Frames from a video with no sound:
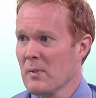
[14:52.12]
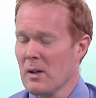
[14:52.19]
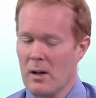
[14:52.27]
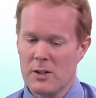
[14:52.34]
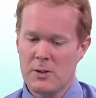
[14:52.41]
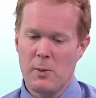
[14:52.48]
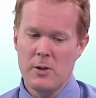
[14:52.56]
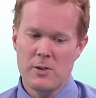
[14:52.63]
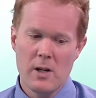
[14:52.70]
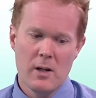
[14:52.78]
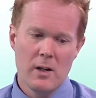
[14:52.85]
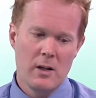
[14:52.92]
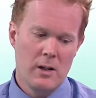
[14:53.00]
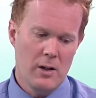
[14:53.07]
I suppose,
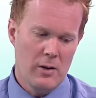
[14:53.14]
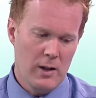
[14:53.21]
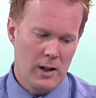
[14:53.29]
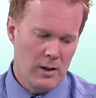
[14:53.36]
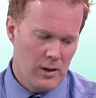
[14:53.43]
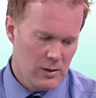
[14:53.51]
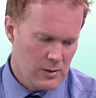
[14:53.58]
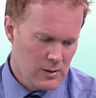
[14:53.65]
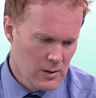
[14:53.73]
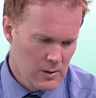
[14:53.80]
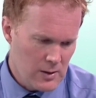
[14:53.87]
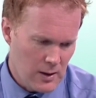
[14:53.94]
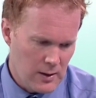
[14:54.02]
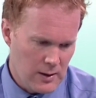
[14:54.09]
in a
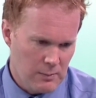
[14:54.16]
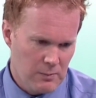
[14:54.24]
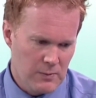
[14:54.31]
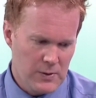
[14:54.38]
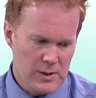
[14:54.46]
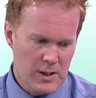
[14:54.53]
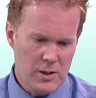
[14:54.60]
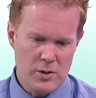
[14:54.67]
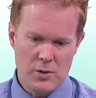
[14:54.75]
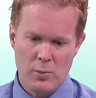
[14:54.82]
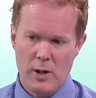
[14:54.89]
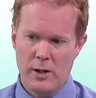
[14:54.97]
slightly facetious way,